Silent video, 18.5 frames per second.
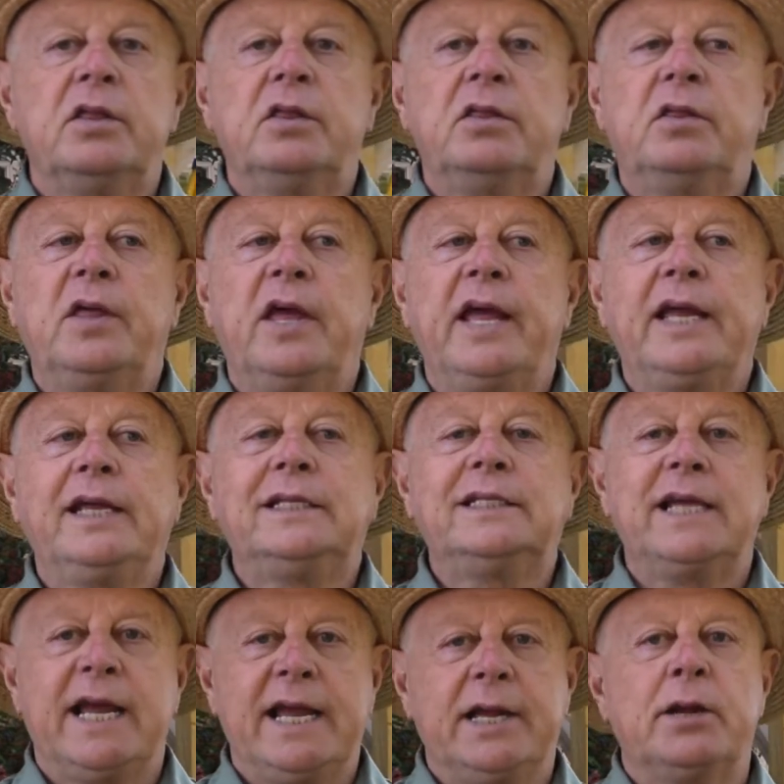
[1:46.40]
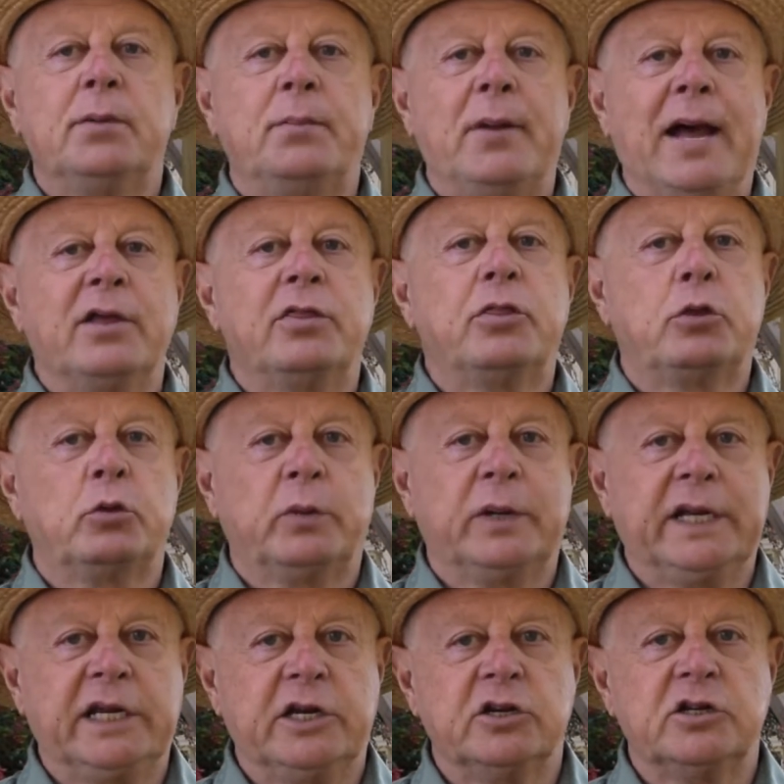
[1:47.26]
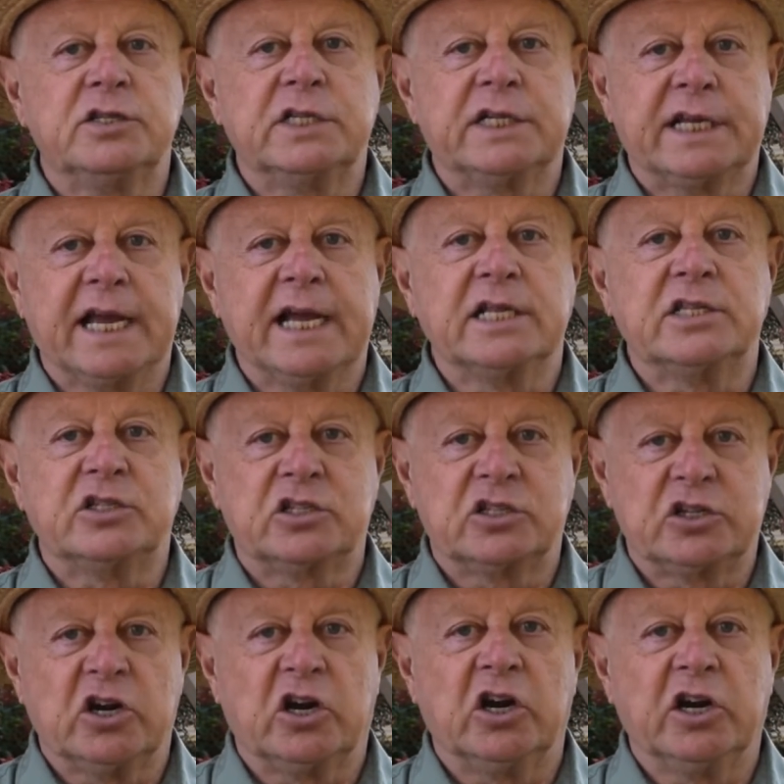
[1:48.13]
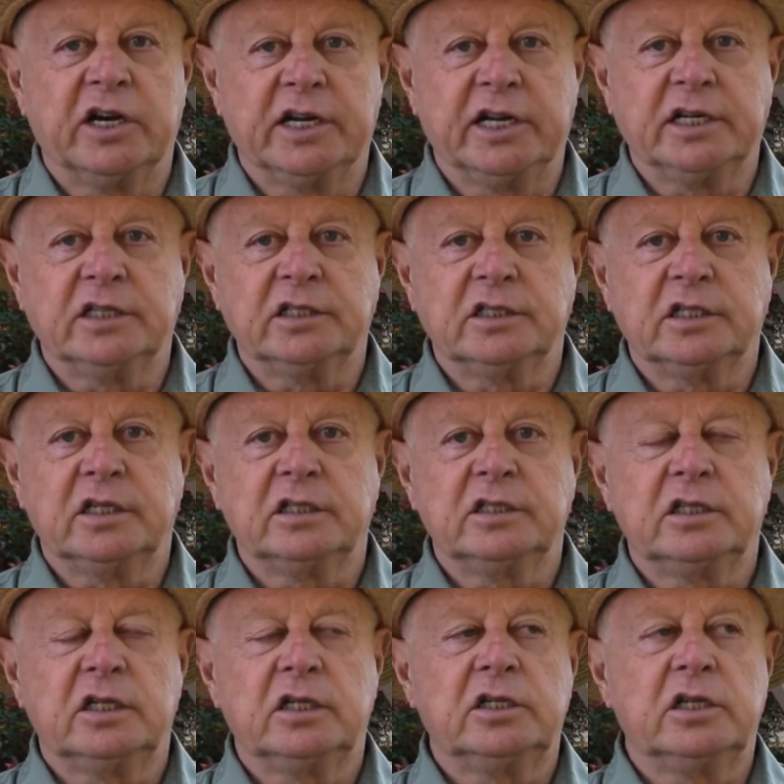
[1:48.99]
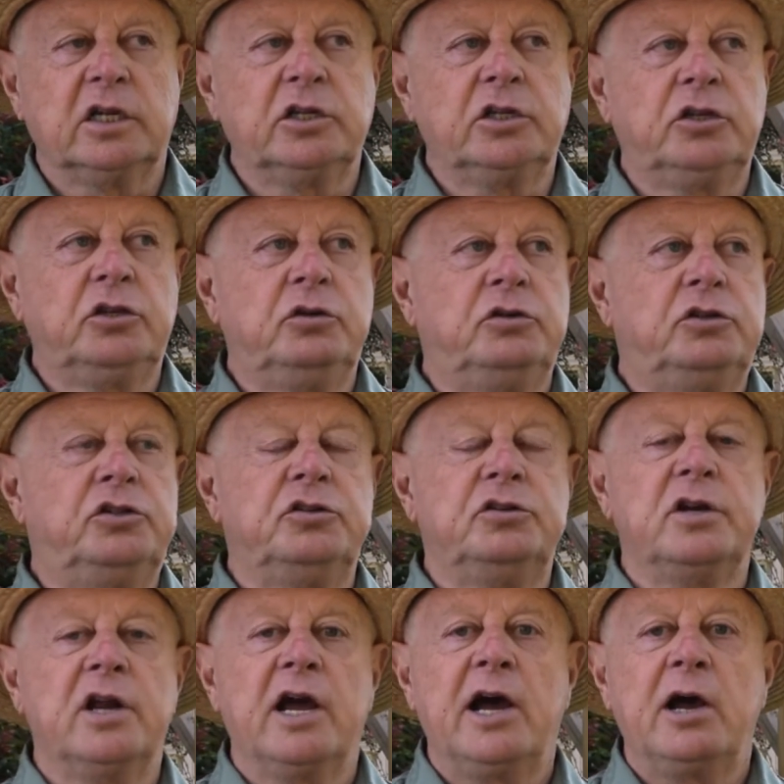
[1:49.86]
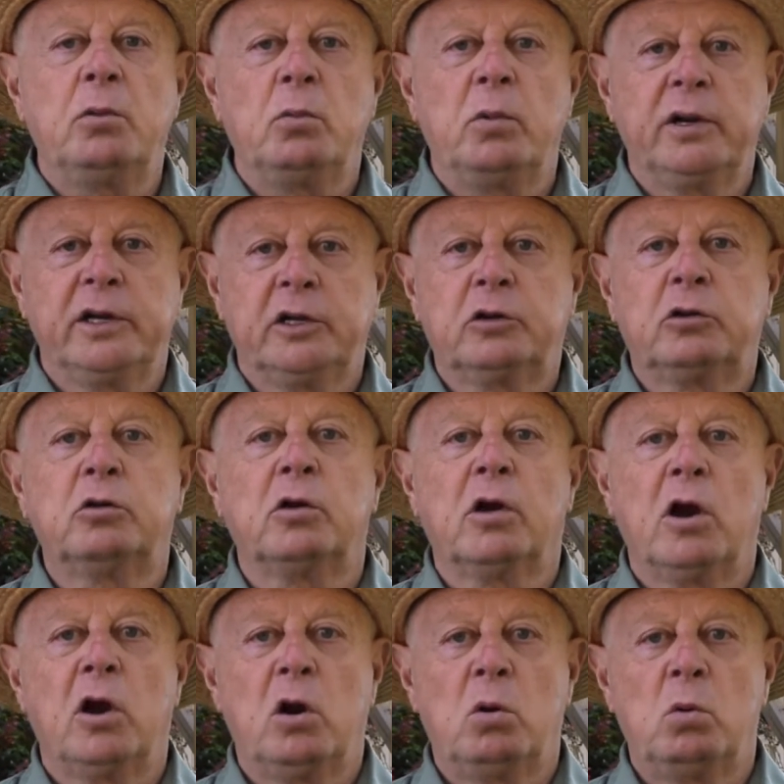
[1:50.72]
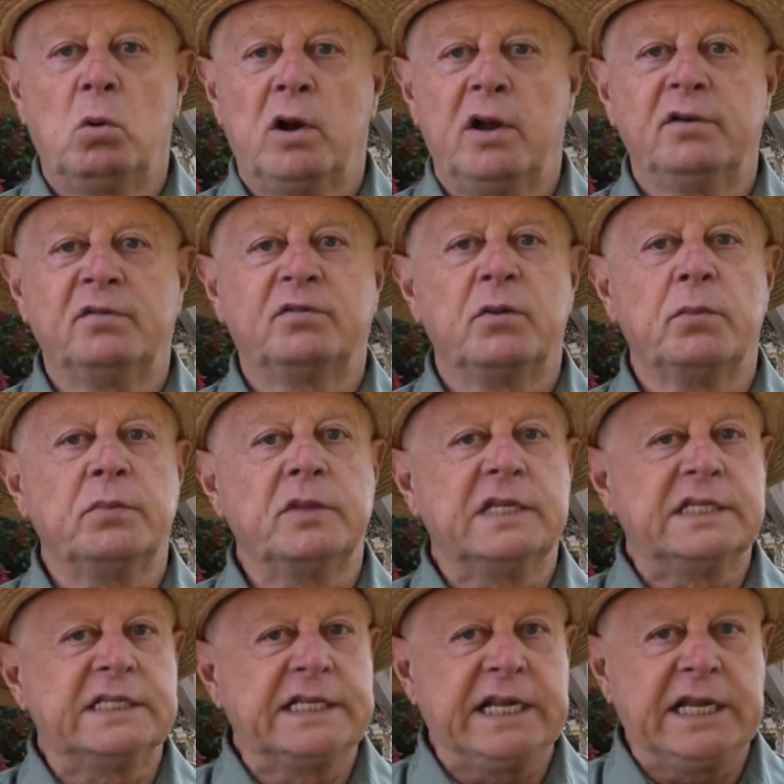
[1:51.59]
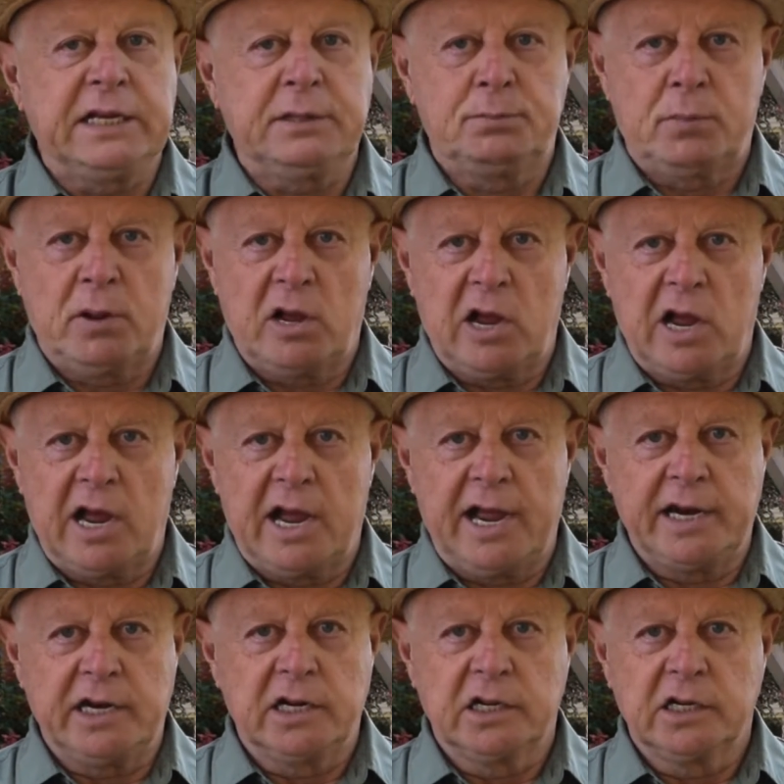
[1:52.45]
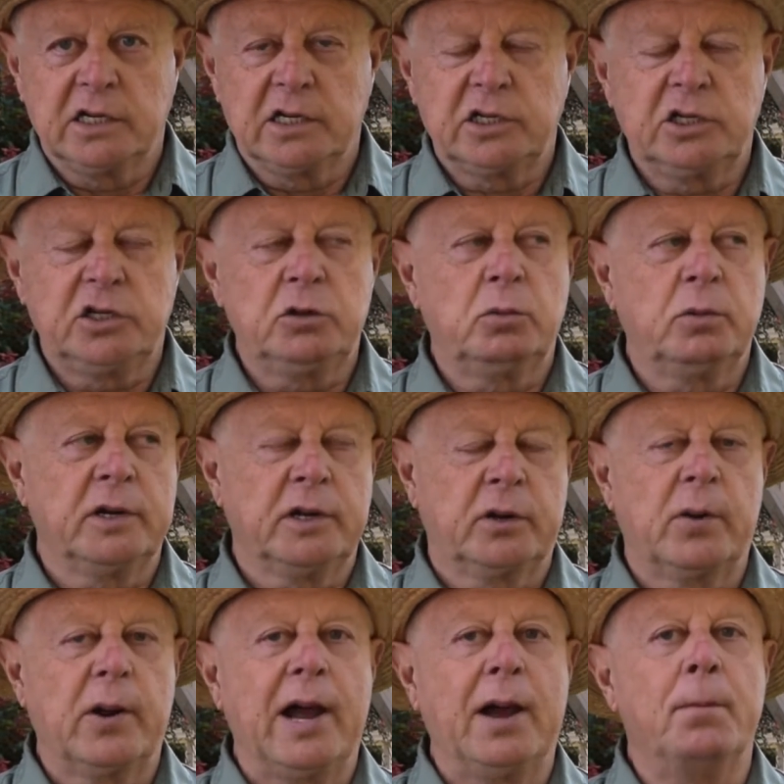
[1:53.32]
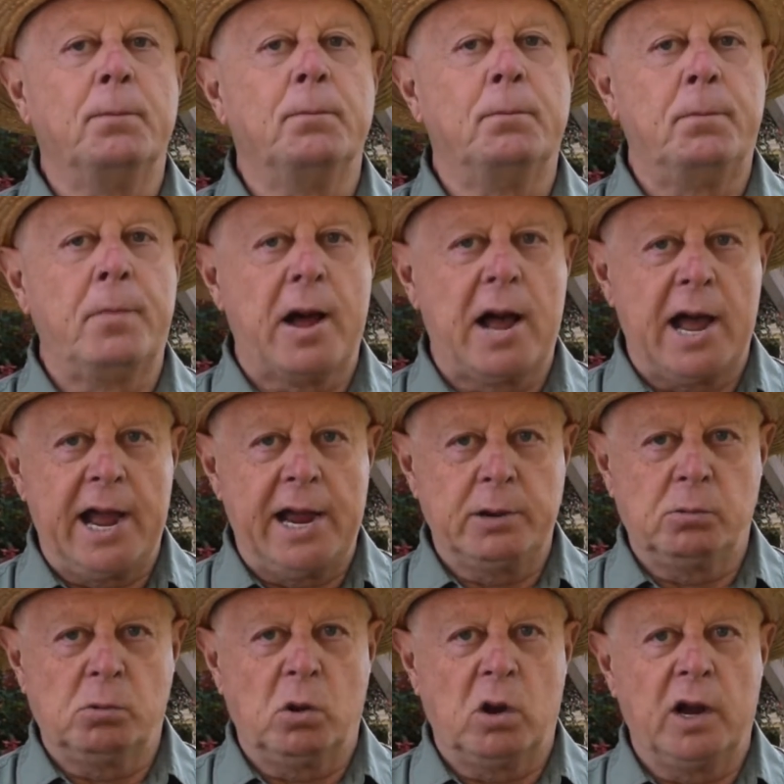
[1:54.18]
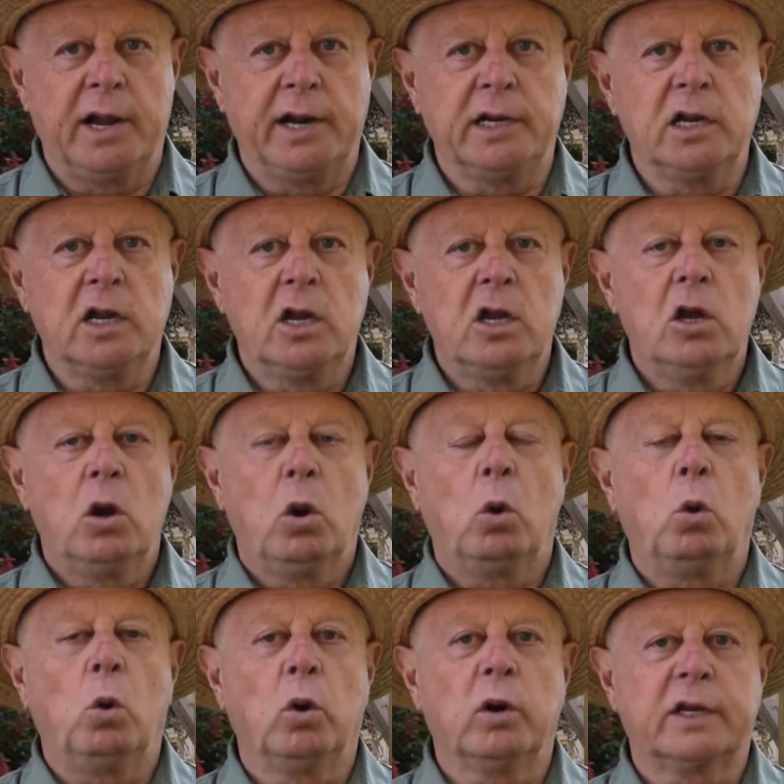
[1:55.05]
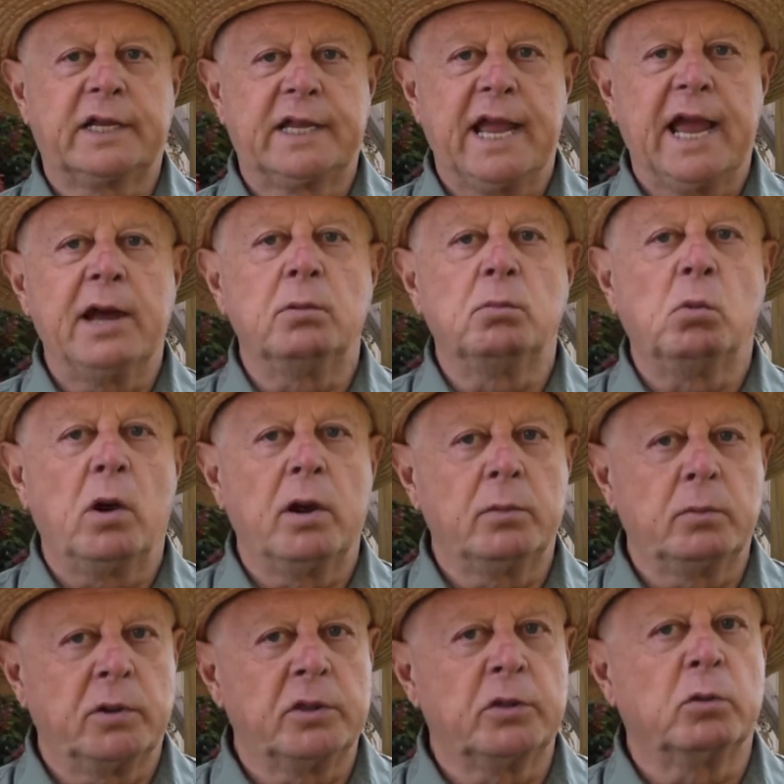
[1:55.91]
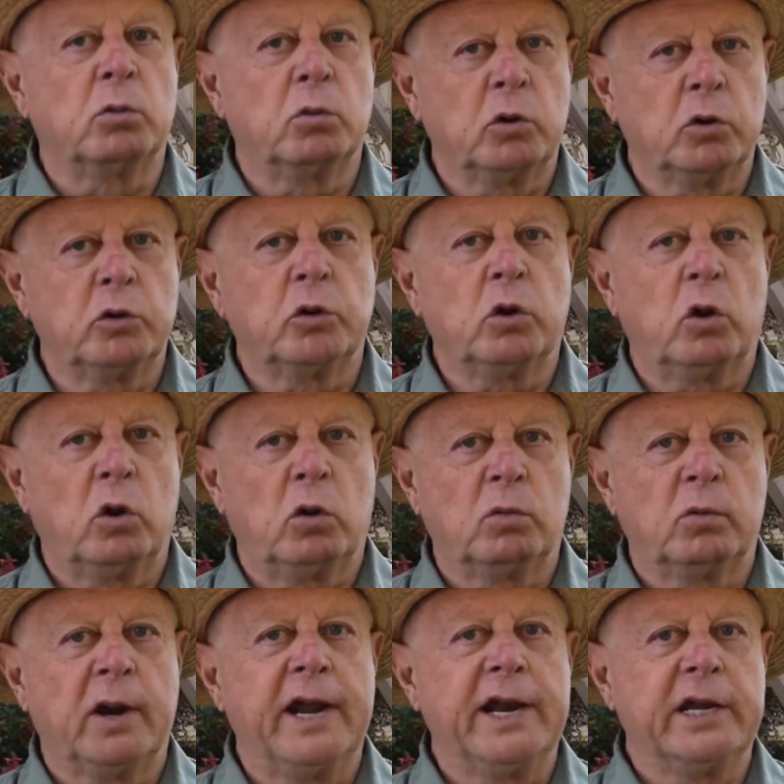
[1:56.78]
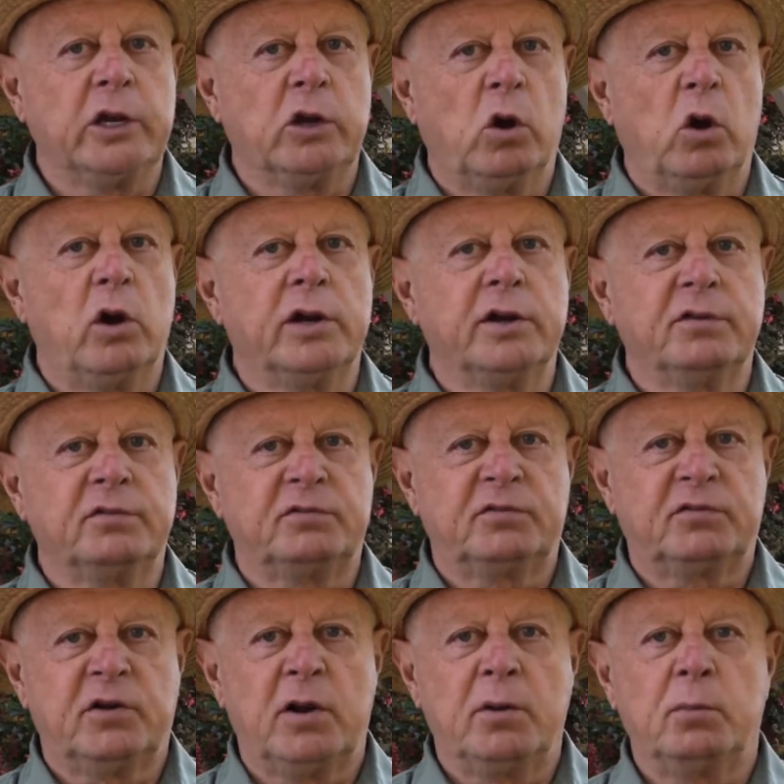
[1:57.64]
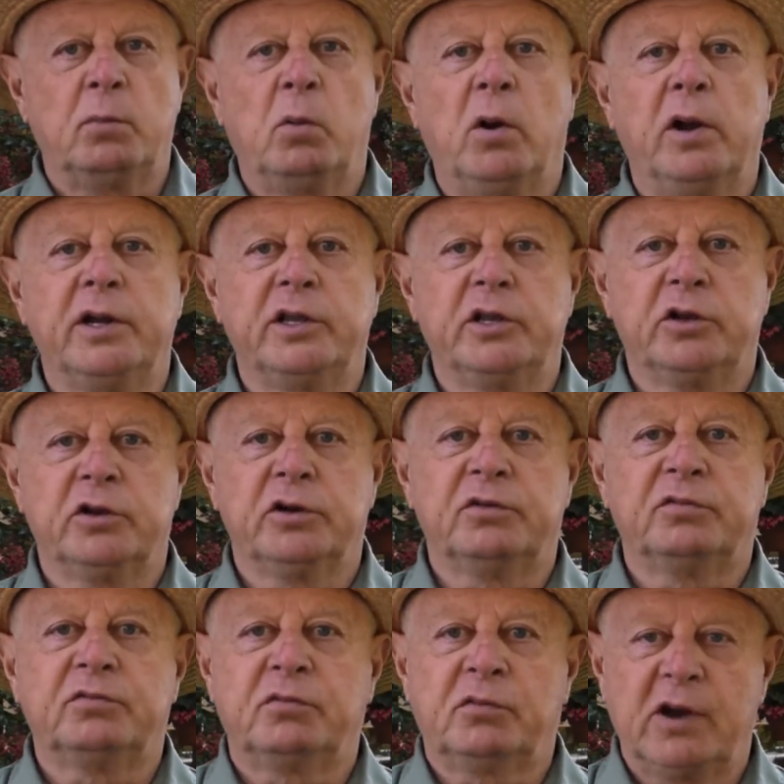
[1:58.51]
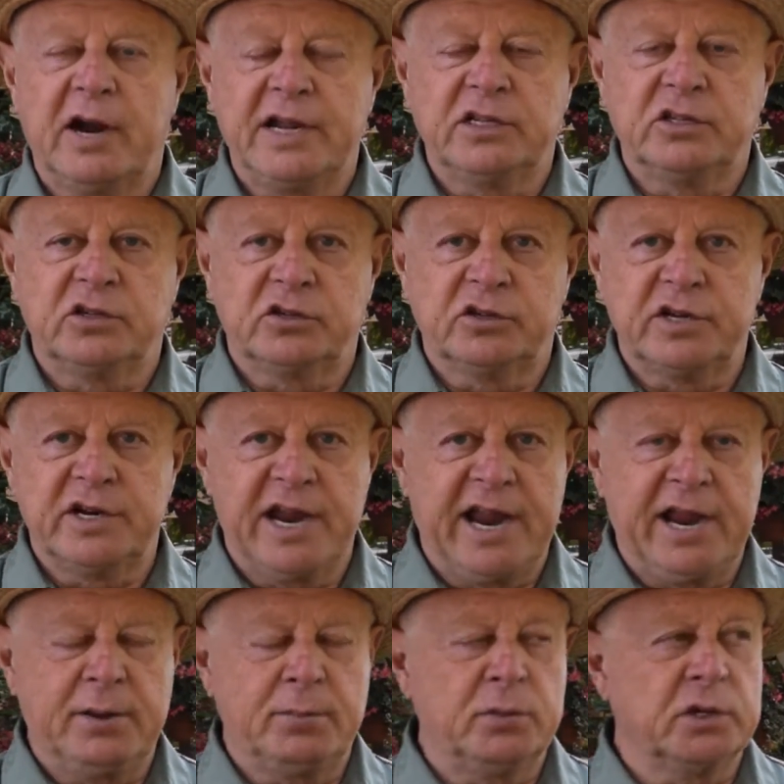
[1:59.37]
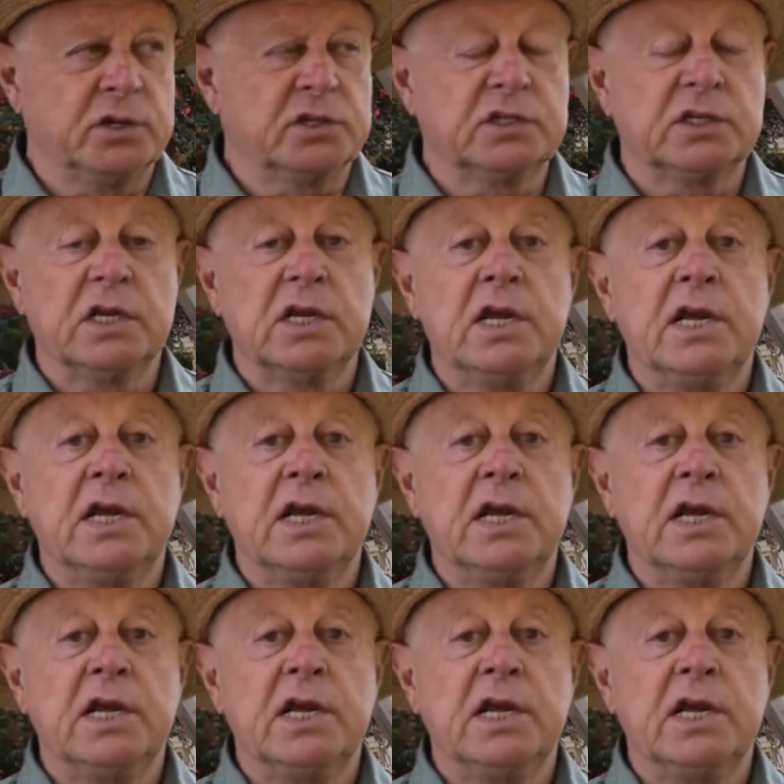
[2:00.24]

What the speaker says: they take about 3 years to get started. You do not want to grow one from the seed pod. You want to go out and buy one or get one with a root already on it from one of your friends or neighbors.